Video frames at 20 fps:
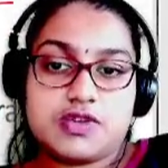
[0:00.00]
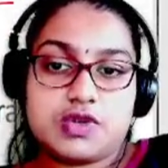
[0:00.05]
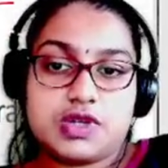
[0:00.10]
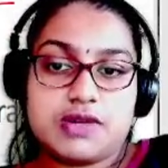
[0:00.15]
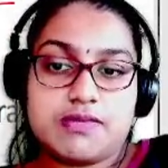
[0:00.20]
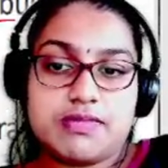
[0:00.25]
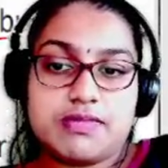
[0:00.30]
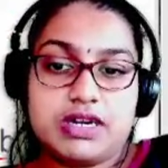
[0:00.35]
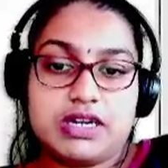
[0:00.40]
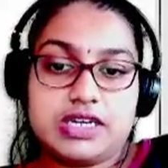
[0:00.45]
Okay,
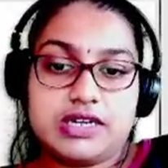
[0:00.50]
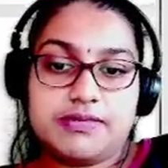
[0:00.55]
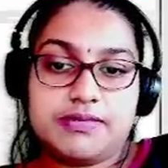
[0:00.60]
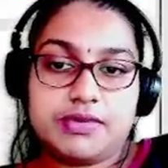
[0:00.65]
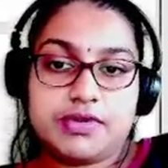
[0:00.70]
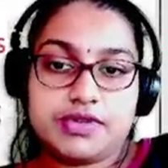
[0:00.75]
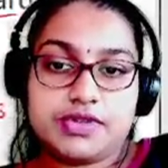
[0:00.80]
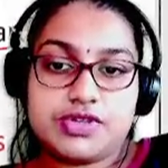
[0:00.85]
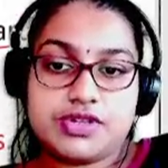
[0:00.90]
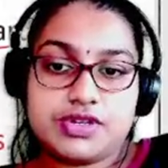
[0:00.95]

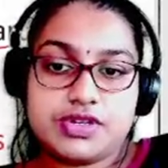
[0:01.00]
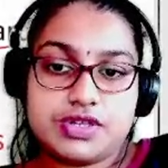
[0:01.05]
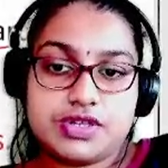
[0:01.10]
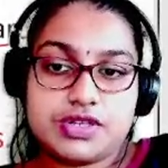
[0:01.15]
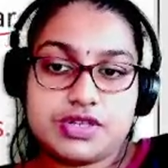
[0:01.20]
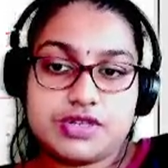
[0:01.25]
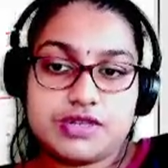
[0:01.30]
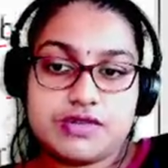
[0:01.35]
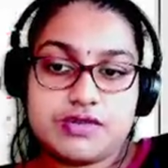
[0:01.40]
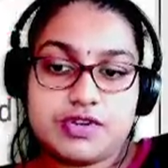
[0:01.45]
multiprocessor
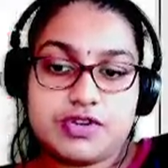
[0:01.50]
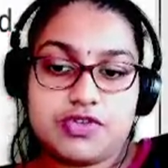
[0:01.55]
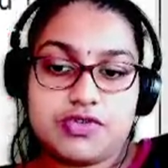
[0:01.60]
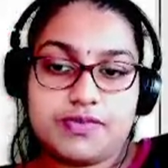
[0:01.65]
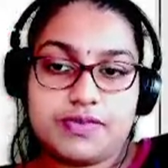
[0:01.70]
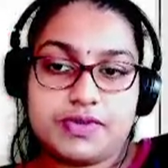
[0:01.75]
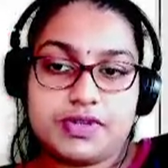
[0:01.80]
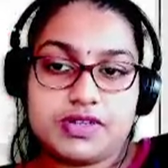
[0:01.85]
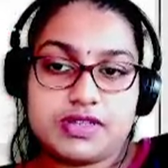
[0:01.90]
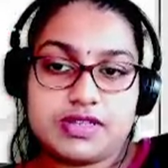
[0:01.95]
system, I
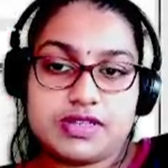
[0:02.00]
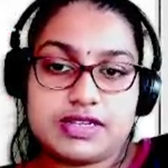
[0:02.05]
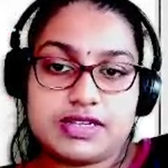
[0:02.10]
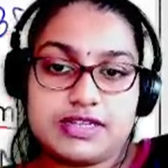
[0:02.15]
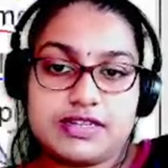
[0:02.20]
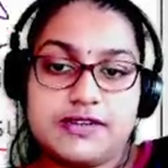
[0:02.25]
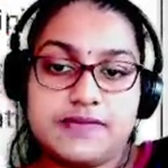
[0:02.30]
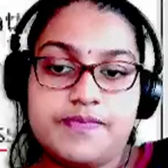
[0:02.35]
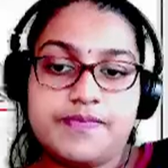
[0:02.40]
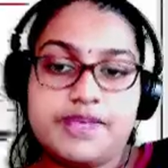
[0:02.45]
hope it is
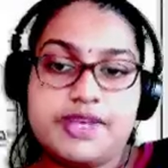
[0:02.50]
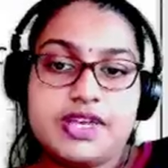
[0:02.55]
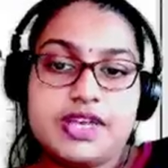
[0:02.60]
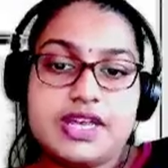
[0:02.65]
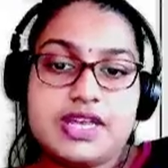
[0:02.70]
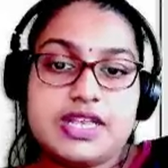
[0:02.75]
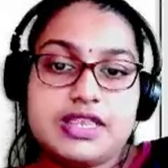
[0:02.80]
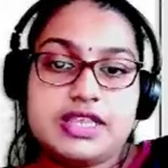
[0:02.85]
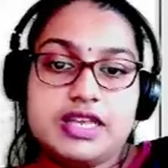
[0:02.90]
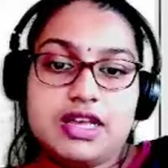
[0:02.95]
clear.
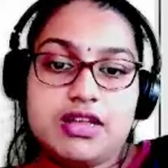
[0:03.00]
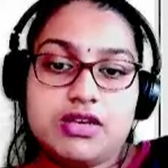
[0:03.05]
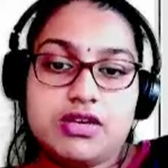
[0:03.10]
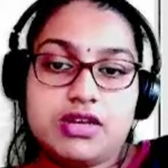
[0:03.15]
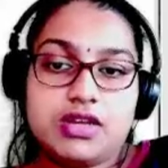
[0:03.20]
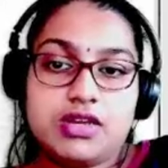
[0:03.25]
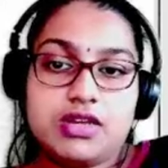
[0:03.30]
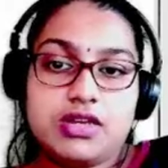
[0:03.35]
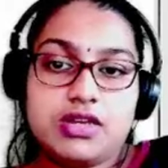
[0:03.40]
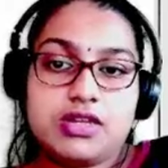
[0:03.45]

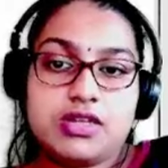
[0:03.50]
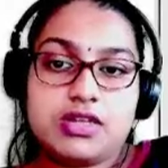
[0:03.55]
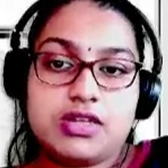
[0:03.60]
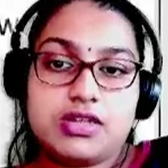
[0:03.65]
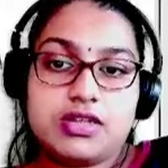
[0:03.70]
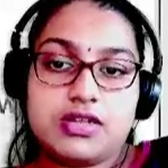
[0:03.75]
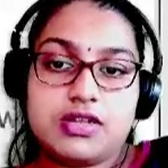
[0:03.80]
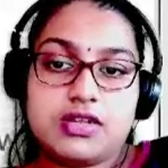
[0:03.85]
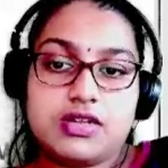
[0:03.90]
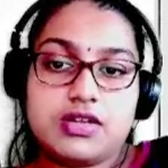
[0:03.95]
Then,
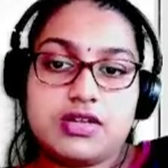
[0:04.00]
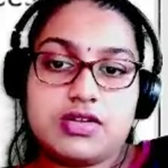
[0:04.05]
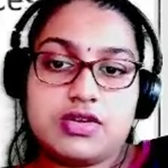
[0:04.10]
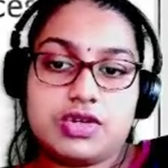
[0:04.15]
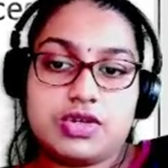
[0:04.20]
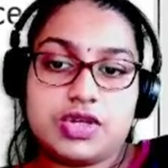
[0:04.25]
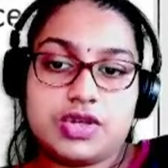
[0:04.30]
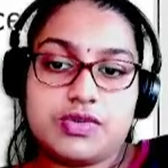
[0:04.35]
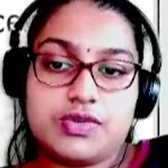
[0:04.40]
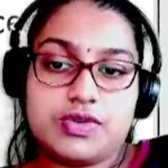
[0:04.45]

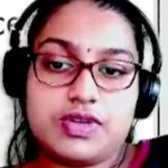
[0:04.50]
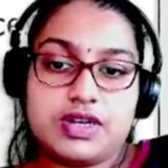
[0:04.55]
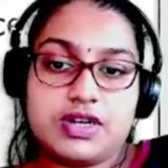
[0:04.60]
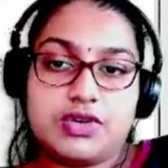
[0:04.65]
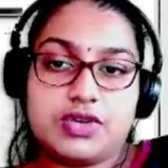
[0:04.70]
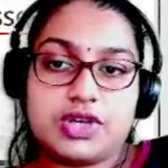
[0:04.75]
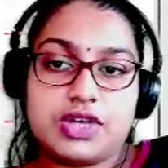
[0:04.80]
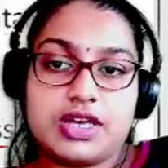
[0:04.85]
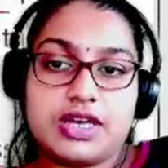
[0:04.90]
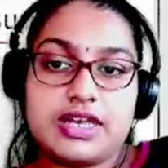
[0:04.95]
okay,
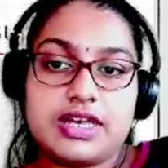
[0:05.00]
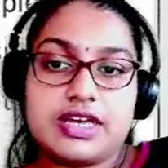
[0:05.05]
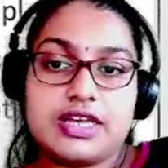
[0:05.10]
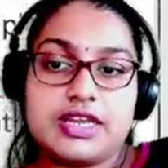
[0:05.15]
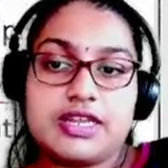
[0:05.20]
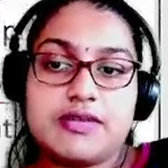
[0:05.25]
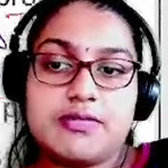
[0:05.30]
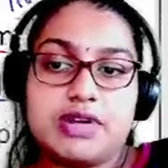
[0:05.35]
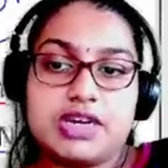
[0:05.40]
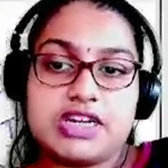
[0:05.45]
again
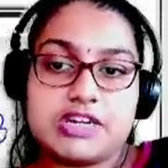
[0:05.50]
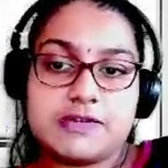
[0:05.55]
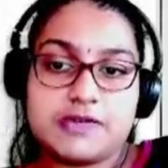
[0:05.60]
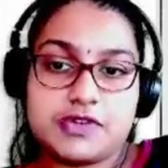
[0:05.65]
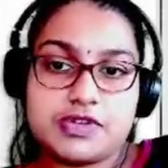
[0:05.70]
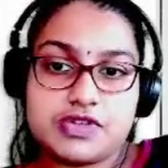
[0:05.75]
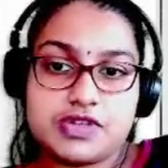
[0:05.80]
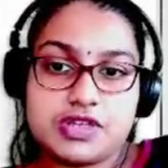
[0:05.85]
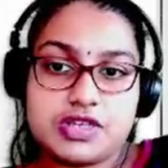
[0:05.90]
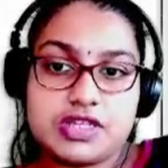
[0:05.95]
in
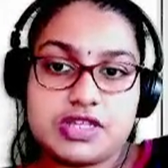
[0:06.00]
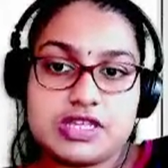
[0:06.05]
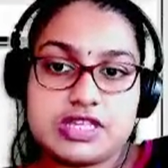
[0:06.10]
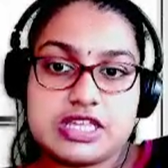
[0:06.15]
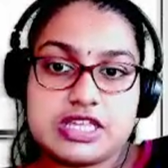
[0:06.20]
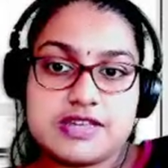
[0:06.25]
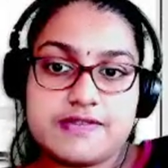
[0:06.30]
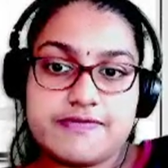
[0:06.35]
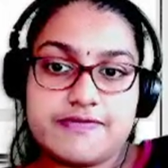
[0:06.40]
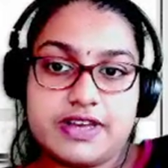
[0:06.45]
multiprocessing
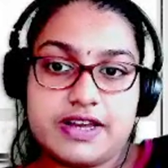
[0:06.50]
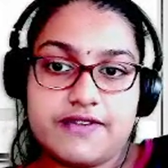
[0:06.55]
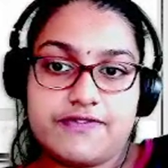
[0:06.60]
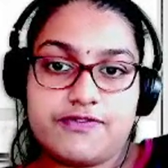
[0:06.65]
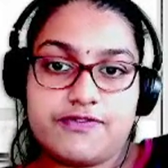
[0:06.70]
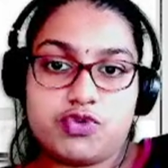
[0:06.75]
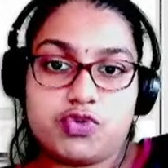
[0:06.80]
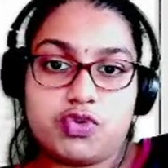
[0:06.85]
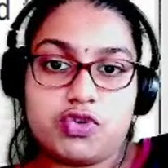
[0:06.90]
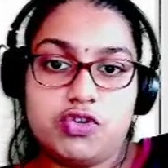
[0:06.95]
system, we have
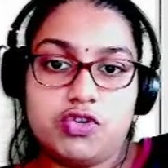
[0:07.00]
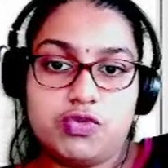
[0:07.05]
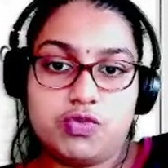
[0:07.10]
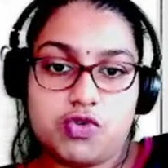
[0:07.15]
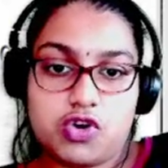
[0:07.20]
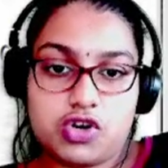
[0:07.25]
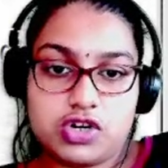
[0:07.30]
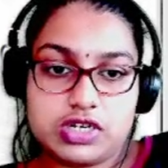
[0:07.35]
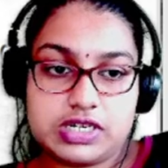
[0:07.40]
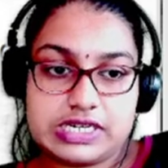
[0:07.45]
told
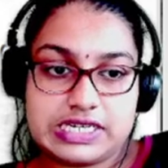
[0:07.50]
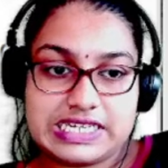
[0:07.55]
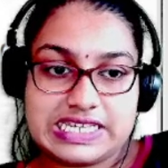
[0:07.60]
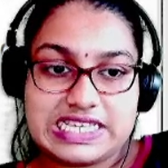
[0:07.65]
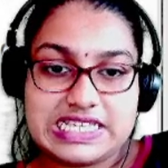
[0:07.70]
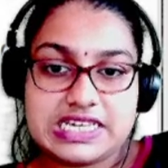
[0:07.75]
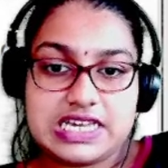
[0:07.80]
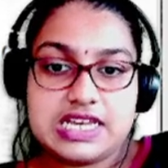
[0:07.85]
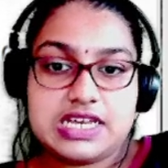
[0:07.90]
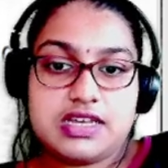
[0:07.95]
what it
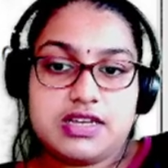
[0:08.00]
is.